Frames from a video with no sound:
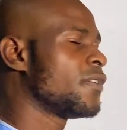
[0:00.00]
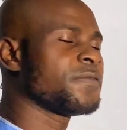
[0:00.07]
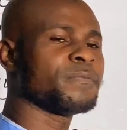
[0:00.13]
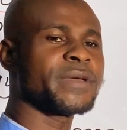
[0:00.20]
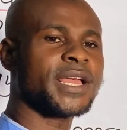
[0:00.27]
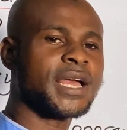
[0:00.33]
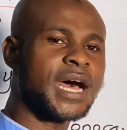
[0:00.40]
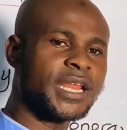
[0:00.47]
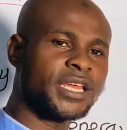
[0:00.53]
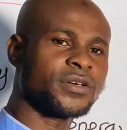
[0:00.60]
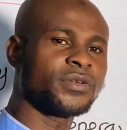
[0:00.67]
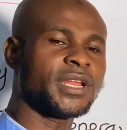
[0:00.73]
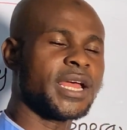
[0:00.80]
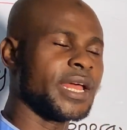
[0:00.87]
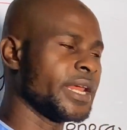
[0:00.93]
of
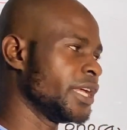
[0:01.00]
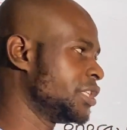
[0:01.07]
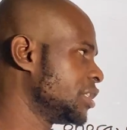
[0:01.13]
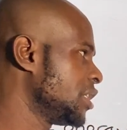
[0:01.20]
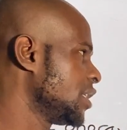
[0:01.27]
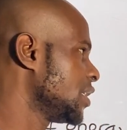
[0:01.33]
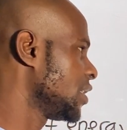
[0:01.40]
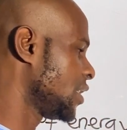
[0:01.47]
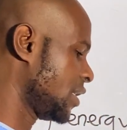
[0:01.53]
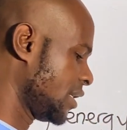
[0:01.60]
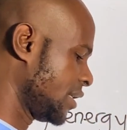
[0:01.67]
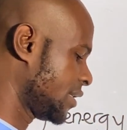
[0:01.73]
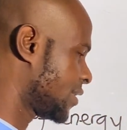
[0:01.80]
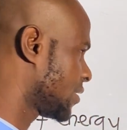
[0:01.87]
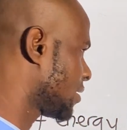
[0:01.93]
mechanical energy
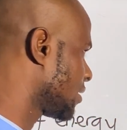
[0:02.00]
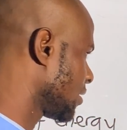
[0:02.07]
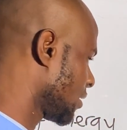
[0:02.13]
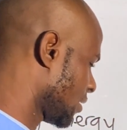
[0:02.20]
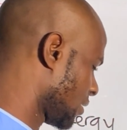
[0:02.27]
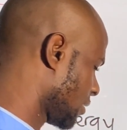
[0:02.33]
is